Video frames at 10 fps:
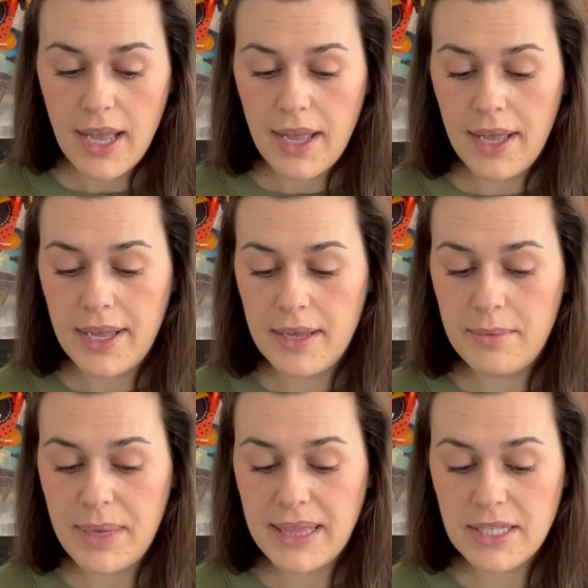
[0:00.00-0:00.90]

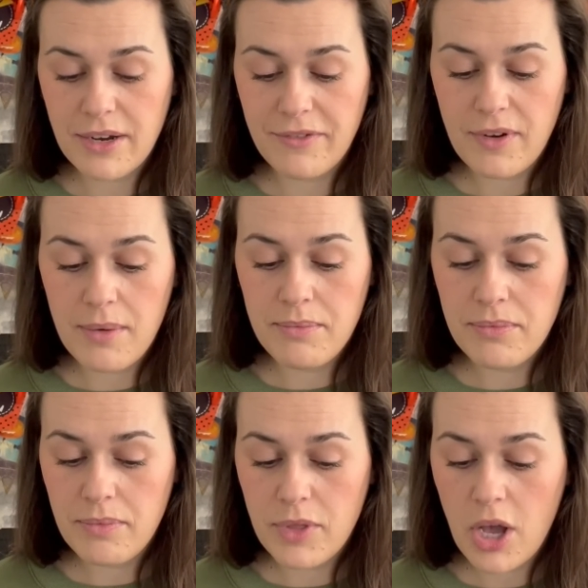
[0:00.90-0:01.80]
And these are
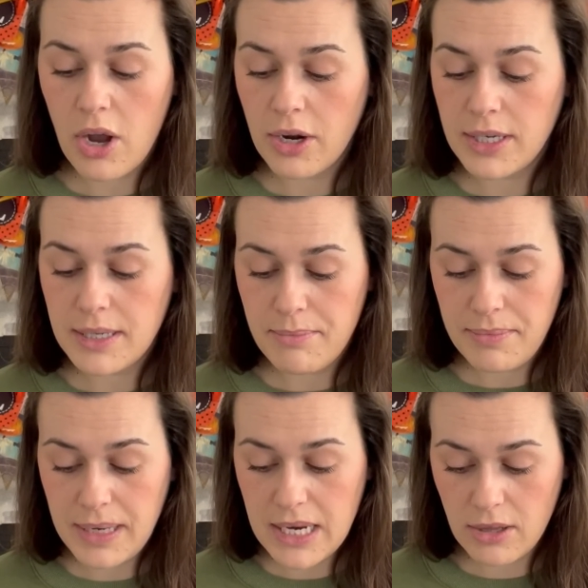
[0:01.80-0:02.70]
from the Heart
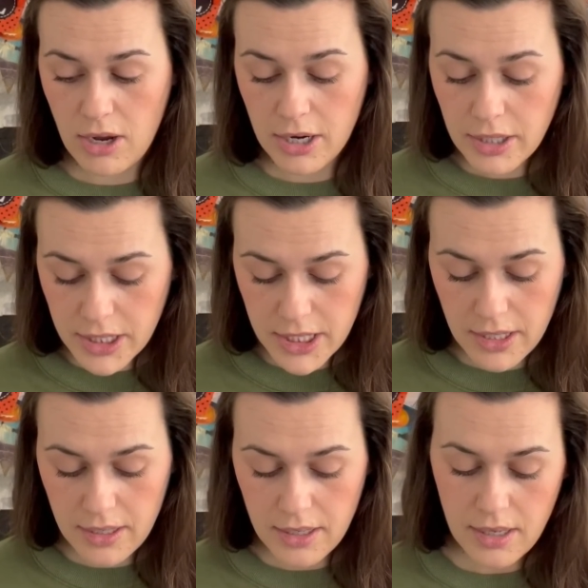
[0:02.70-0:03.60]
Needle Art.
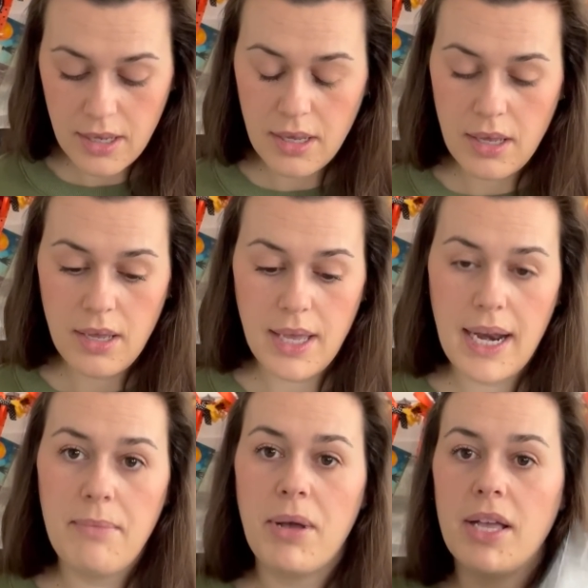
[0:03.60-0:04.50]
And
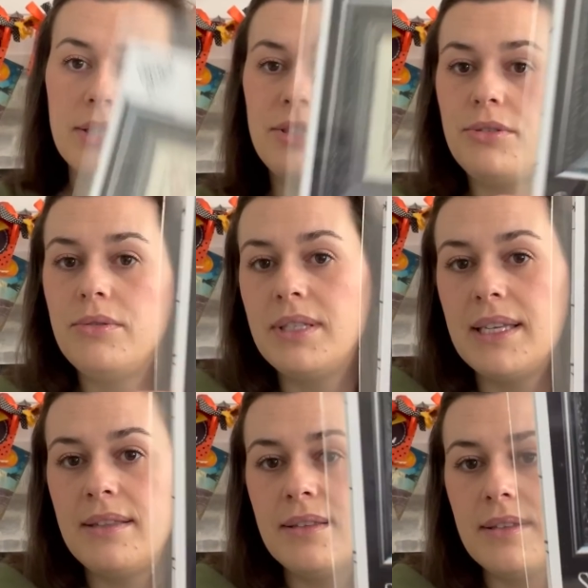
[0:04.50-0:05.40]
I bought
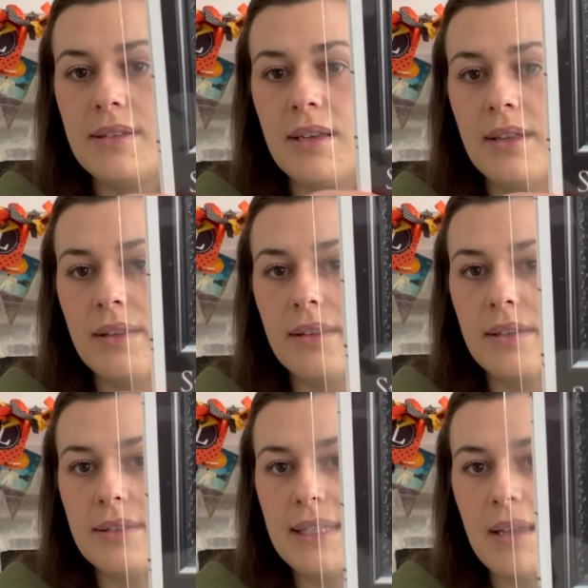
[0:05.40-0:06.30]
Susan's
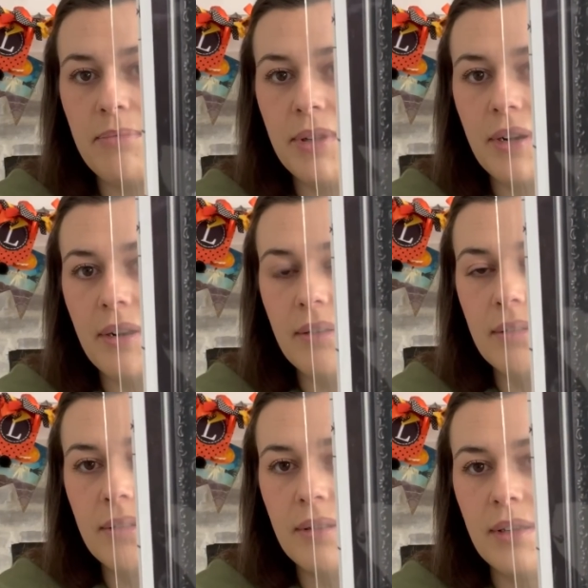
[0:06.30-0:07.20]
little sampler.
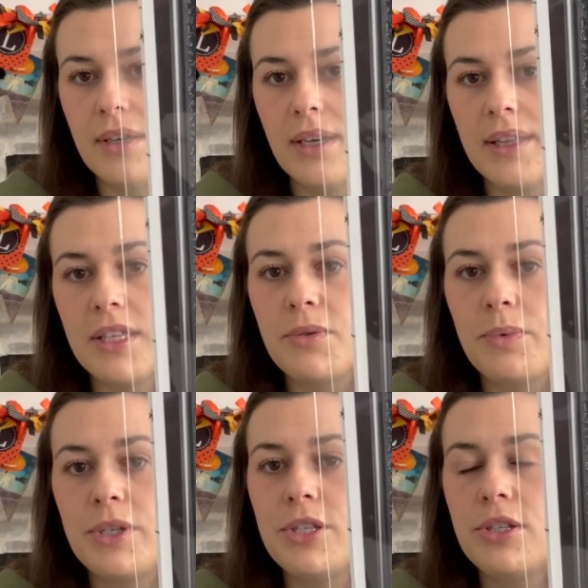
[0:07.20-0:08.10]
This one
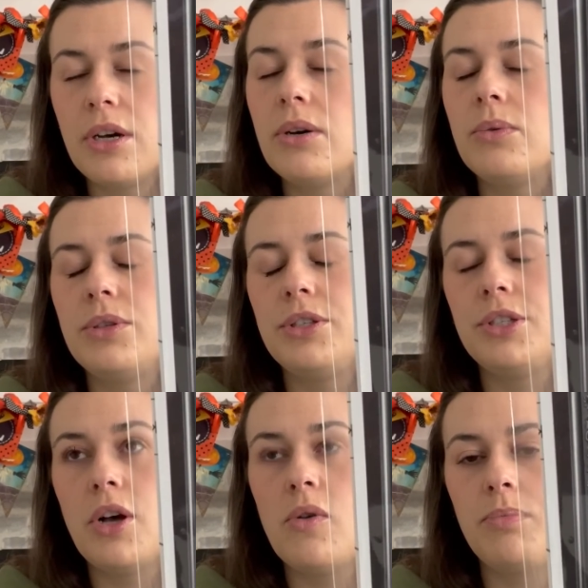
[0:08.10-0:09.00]
was
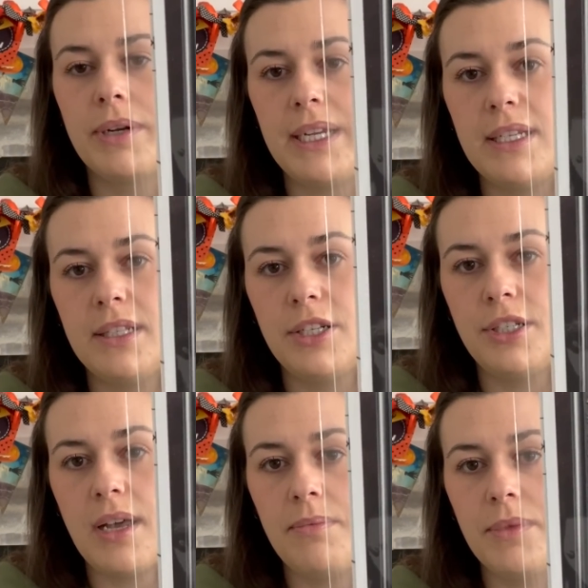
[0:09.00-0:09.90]
so pretty stitched
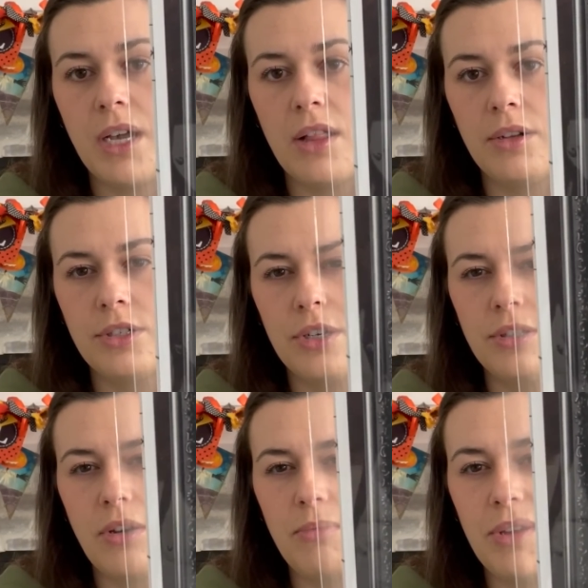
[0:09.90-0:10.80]
up. The colors are
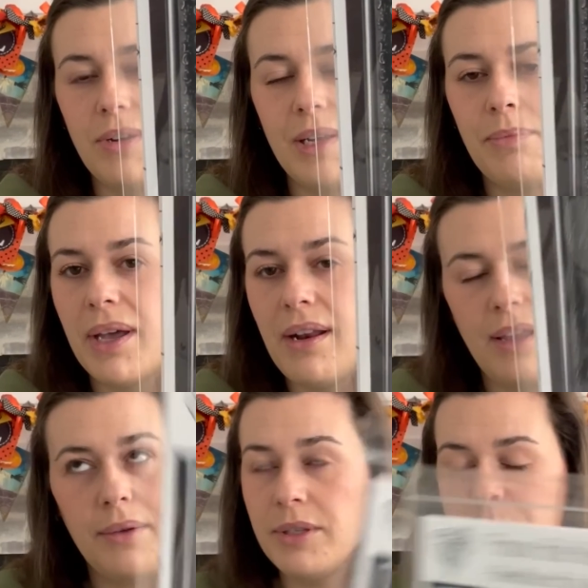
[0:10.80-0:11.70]
so muted, but
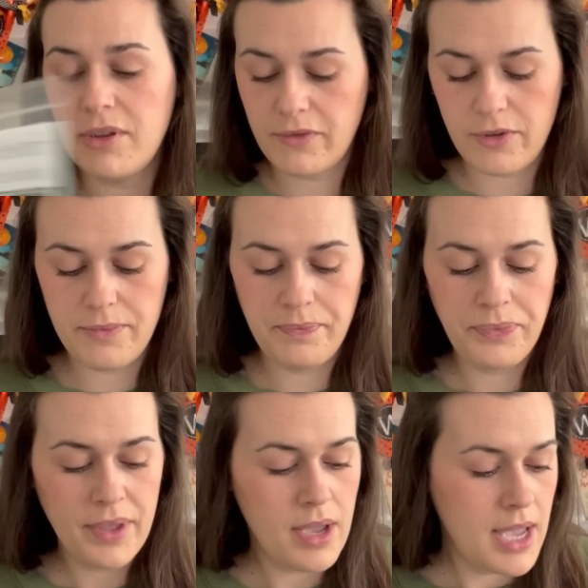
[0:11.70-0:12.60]
it was beautiful.
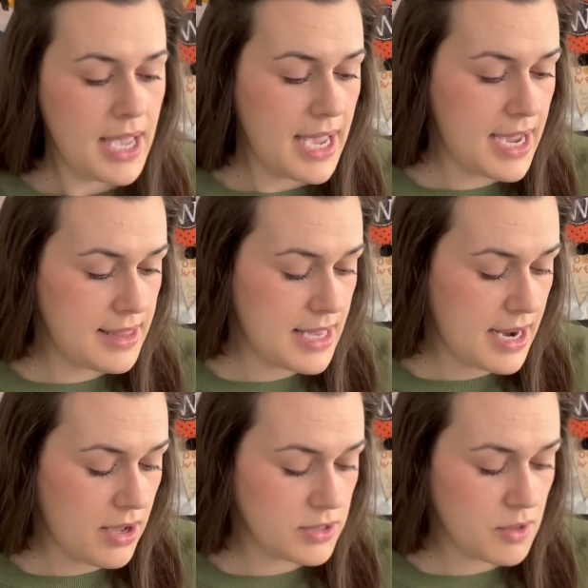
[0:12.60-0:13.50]
And then I
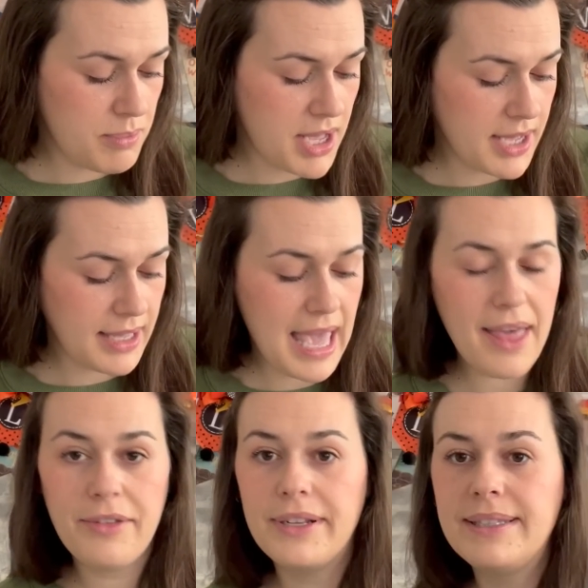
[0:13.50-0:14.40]
also bought
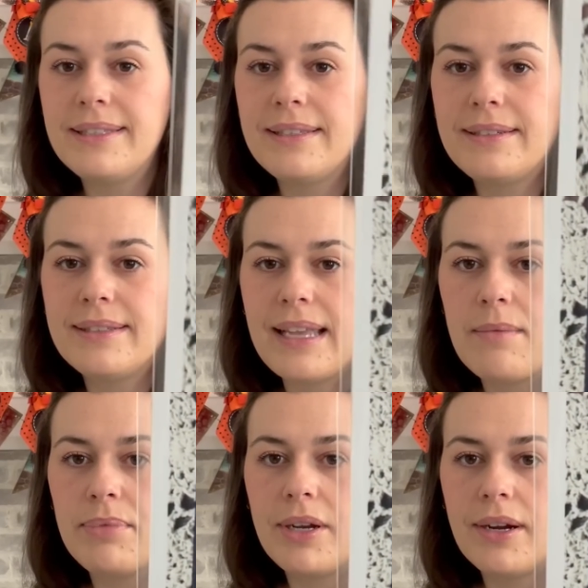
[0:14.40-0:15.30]
Catherine's little
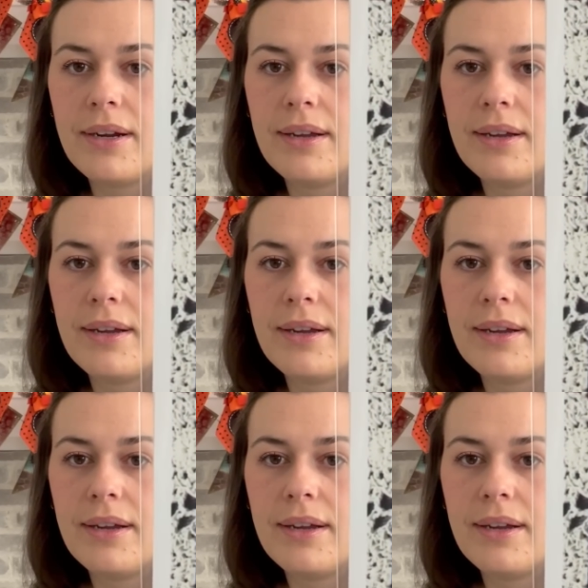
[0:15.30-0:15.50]
sampler.